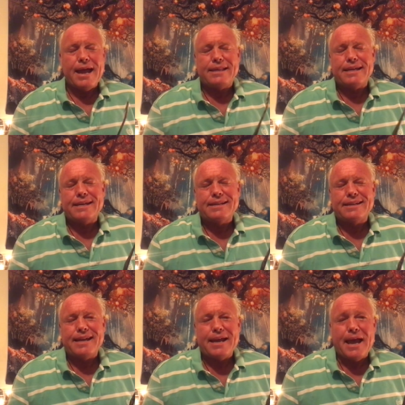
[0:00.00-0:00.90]
at the end of the
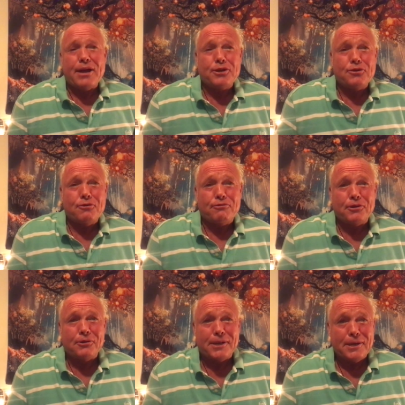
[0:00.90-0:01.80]
day, how do you know if
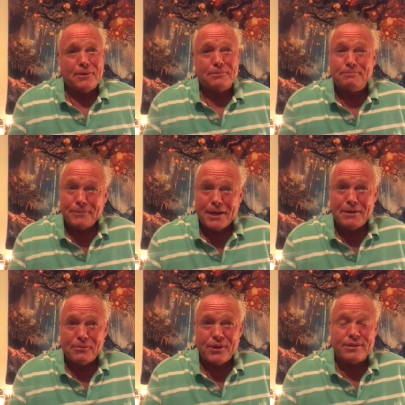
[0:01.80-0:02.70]
you're a Leo,
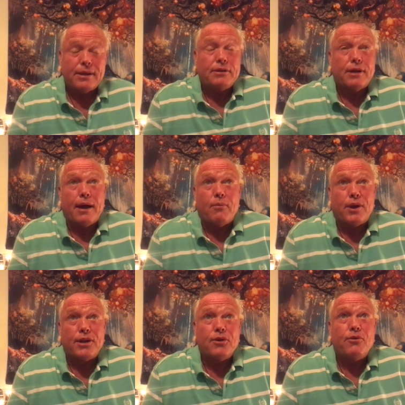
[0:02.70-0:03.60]
right? What I
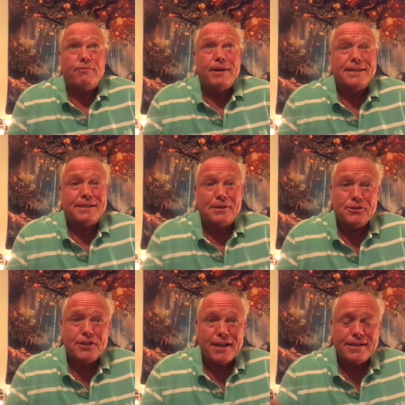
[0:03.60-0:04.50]
want to know if my sun
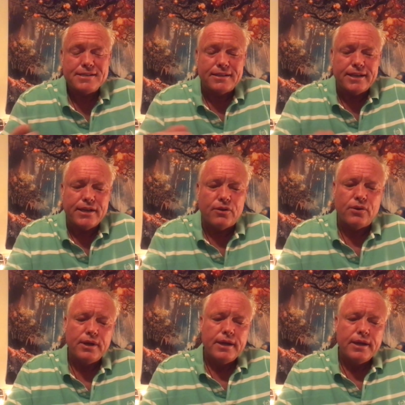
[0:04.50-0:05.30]
sign is a Leo.